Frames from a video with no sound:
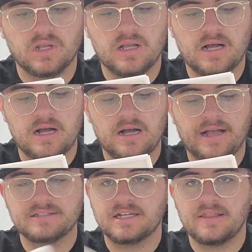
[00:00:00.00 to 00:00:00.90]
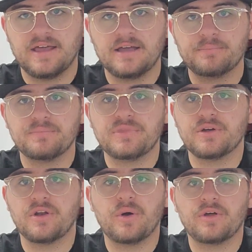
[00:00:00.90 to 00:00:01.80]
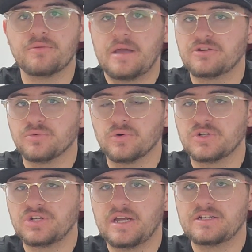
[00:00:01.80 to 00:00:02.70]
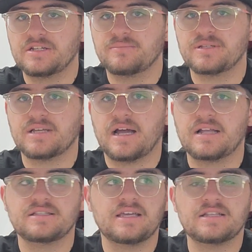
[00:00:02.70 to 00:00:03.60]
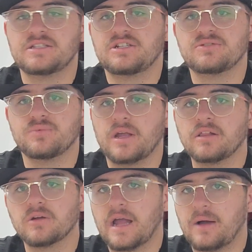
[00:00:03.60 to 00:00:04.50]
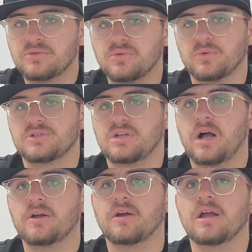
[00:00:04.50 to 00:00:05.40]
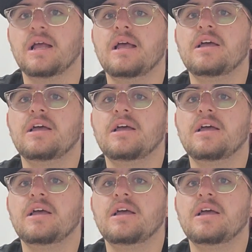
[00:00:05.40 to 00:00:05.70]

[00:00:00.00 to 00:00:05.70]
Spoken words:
Outside of that, there are no other major rule changes besides it's just regular outdoor soccer.